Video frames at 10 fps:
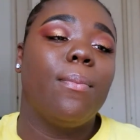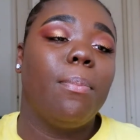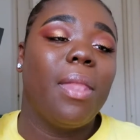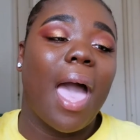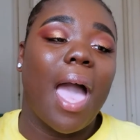
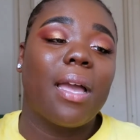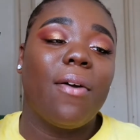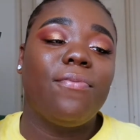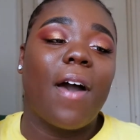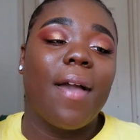
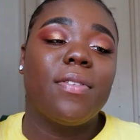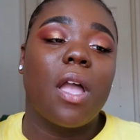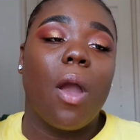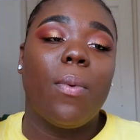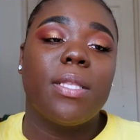black
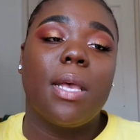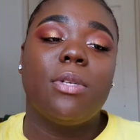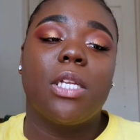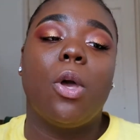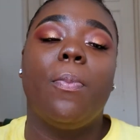5-star 1
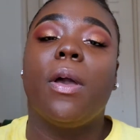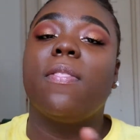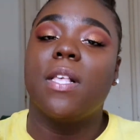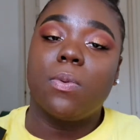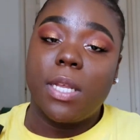subject notebook.
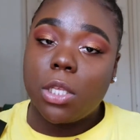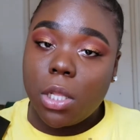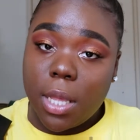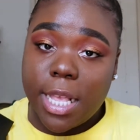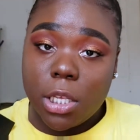This one
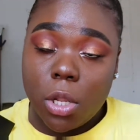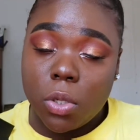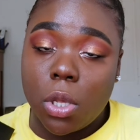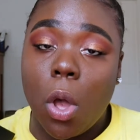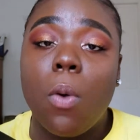hits
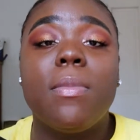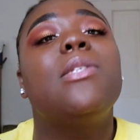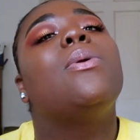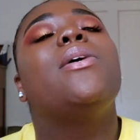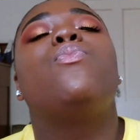close to home.
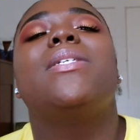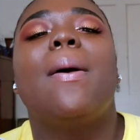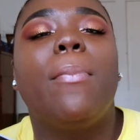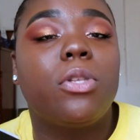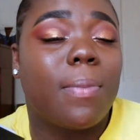This one
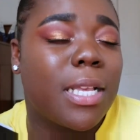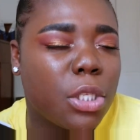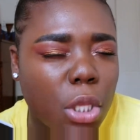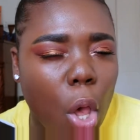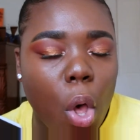resembles my
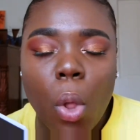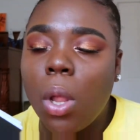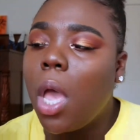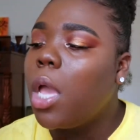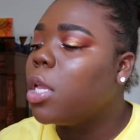soul.
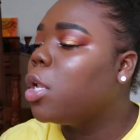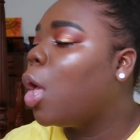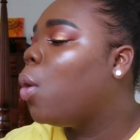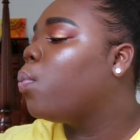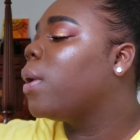You
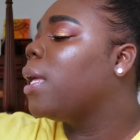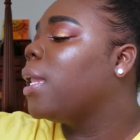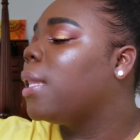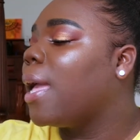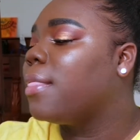know, really
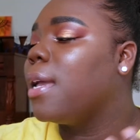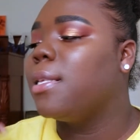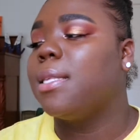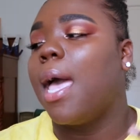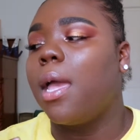like
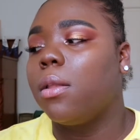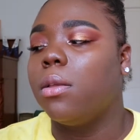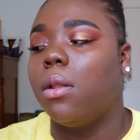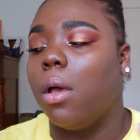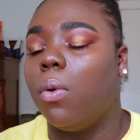things that,
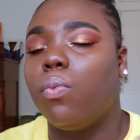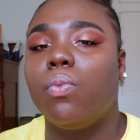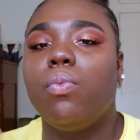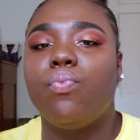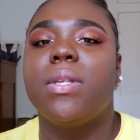you know,
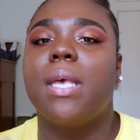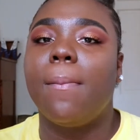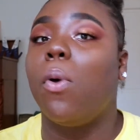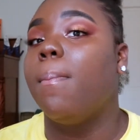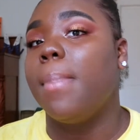
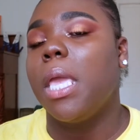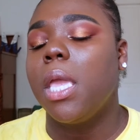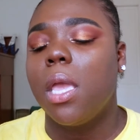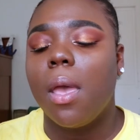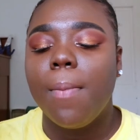resemble
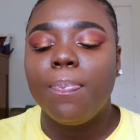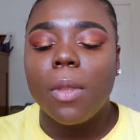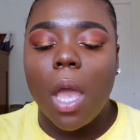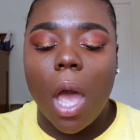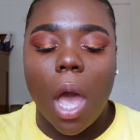me.
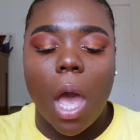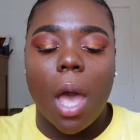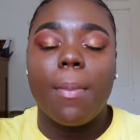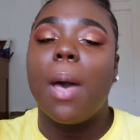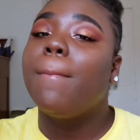
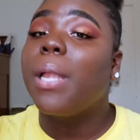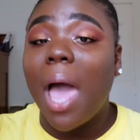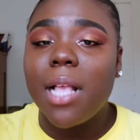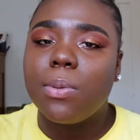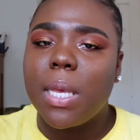
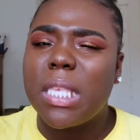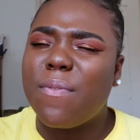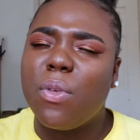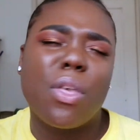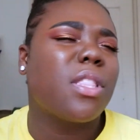Plot twist,
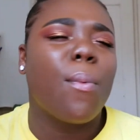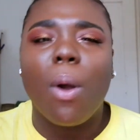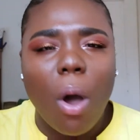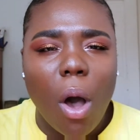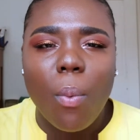if you thought they
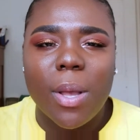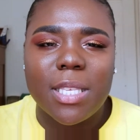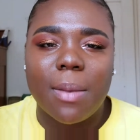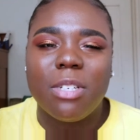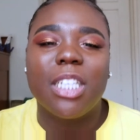were all 1
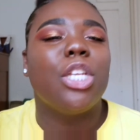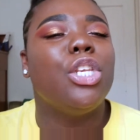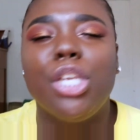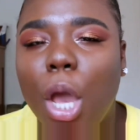subject, no